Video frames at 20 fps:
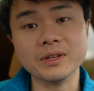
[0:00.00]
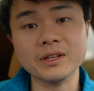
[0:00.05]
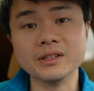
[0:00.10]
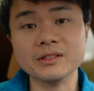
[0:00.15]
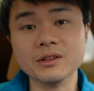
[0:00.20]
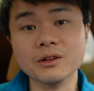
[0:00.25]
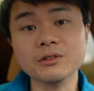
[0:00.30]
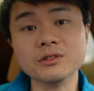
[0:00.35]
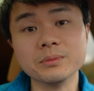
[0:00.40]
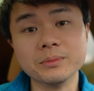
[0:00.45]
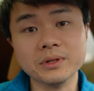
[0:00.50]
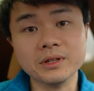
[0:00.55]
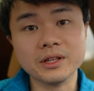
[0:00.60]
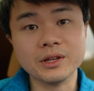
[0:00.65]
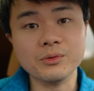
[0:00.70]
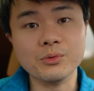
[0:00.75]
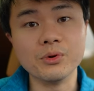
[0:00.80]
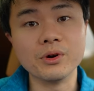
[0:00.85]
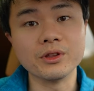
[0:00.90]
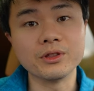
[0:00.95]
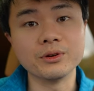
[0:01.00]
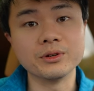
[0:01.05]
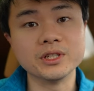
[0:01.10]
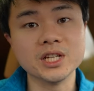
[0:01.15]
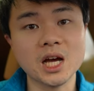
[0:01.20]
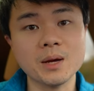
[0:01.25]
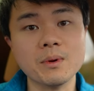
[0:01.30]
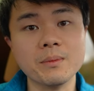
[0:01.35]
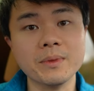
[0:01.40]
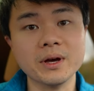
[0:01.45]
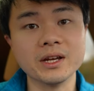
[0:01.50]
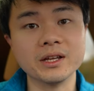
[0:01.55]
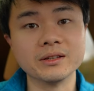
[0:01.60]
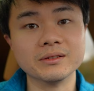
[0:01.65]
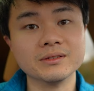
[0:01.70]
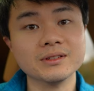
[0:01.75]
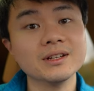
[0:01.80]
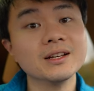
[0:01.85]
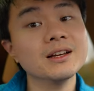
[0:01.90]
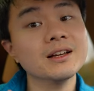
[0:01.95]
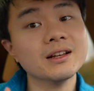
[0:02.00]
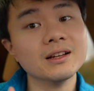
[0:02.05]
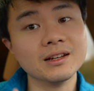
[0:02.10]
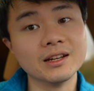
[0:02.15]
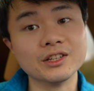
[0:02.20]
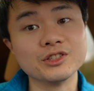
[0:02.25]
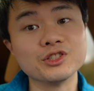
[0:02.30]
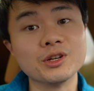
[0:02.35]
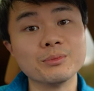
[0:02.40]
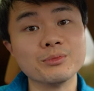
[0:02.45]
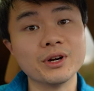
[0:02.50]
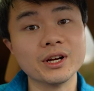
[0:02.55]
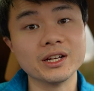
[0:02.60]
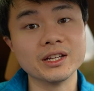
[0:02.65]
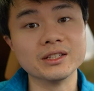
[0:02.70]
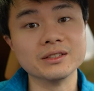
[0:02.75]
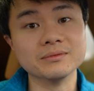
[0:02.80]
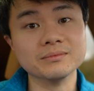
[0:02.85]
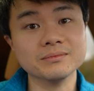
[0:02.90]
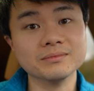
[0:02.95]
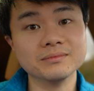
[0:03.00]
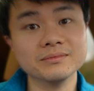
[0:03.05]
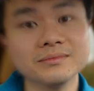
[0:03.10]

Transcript: is ultimately worth your time and money. Let's jump right in.